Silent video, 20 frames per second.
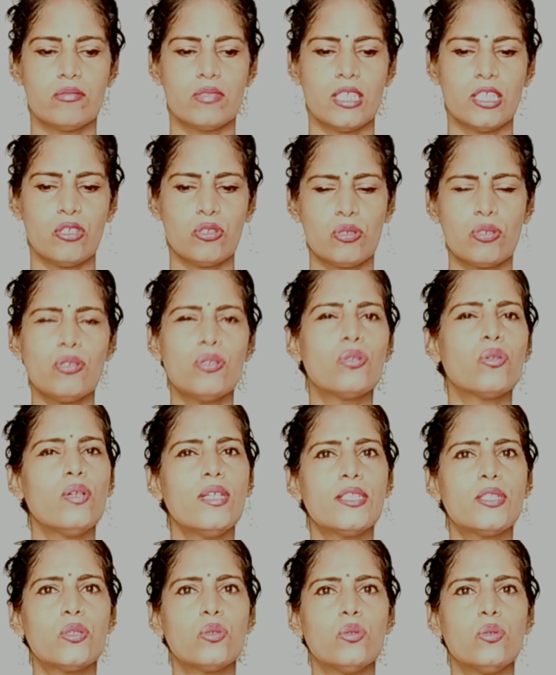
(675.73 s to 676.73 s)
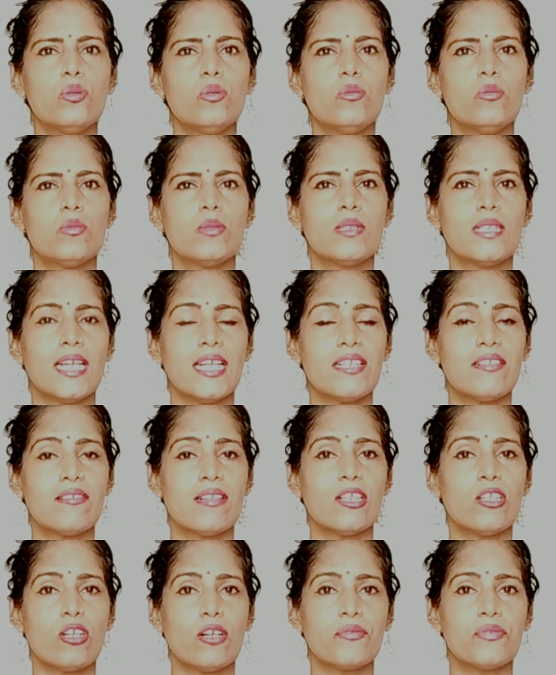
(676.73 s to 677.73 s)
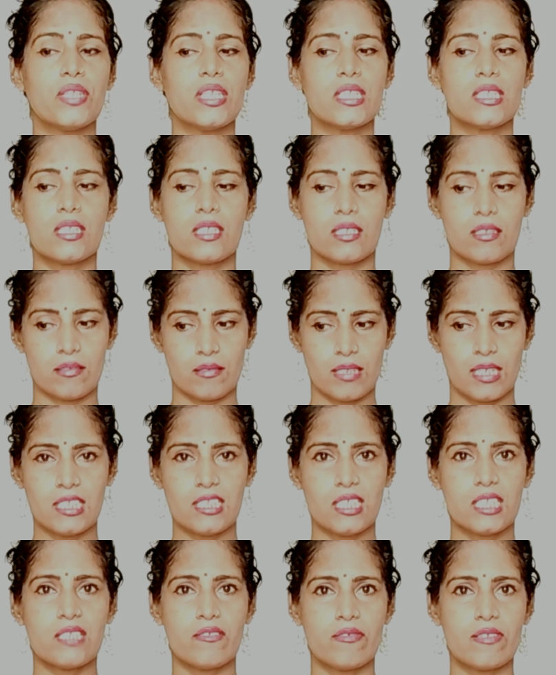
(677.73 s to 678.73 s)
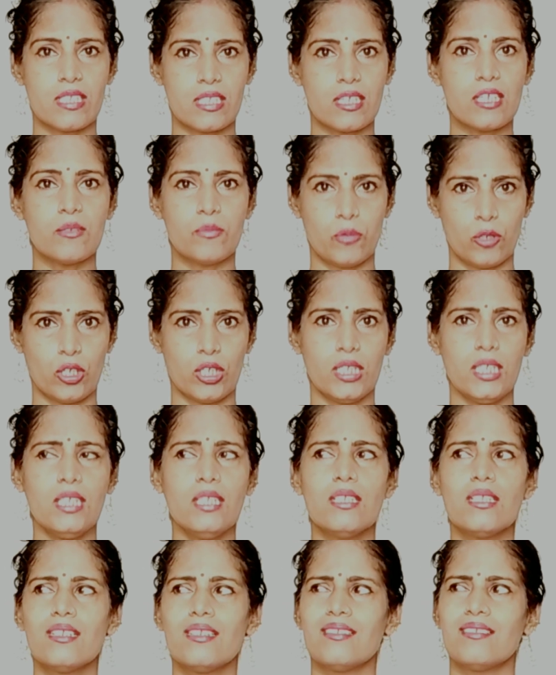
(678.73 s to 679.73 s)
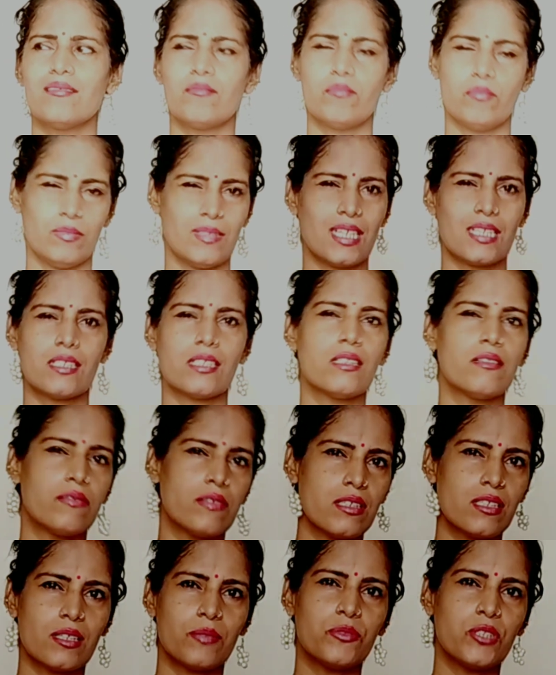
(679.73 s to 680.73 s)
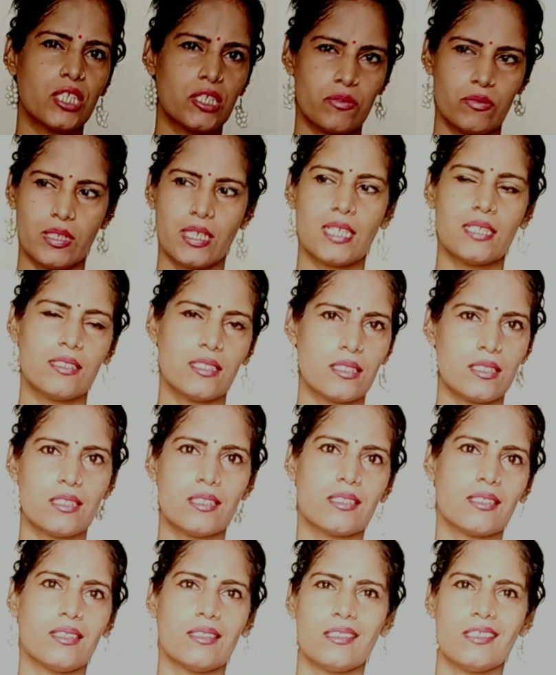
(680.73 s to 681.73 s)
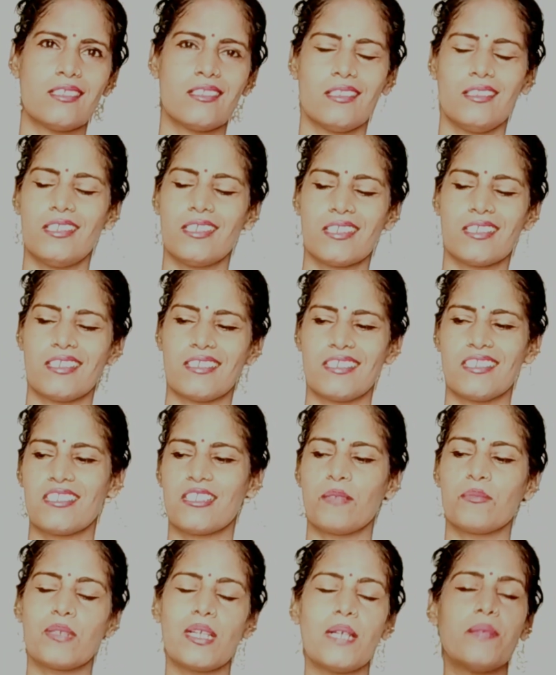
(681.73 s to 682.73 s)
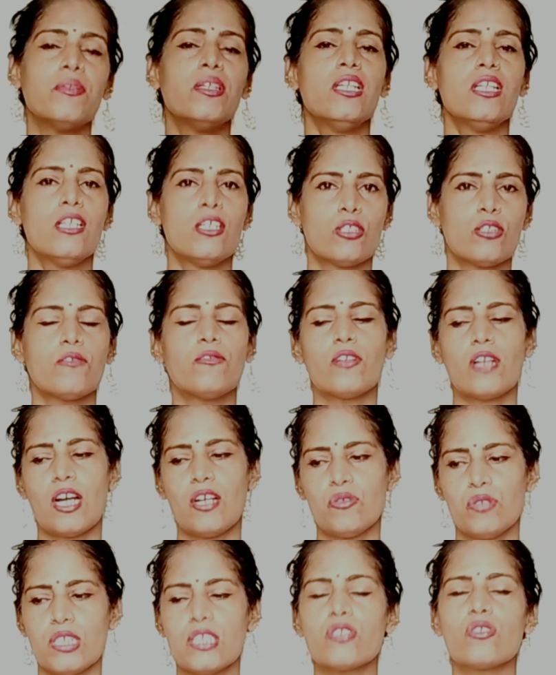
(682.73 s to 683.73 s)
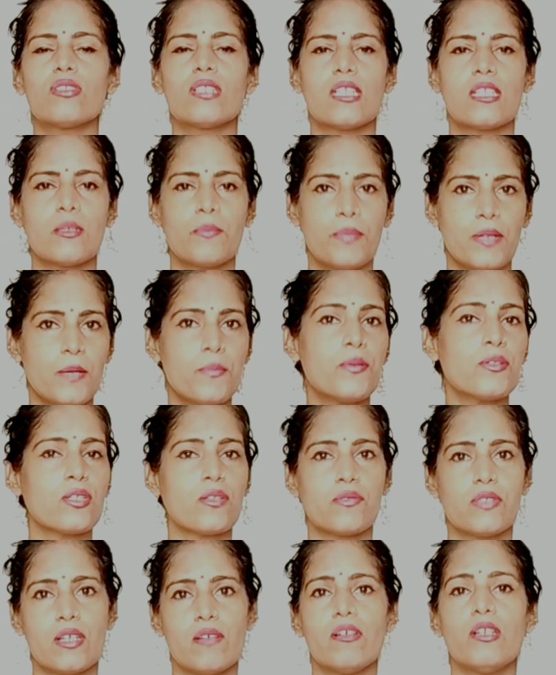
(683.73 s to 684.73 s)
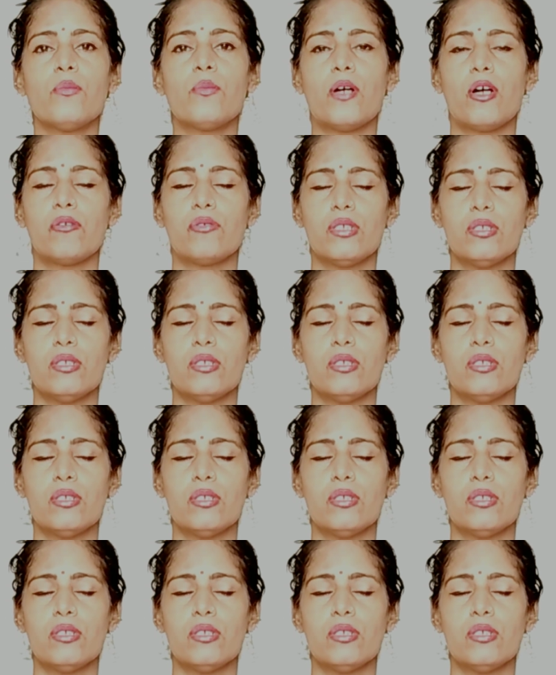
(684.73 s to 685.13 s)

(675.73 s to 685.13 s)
it to get rid of this physical body. That's a different subject. We can just discuss it sometime. So for now, just know that the purpose of Javadu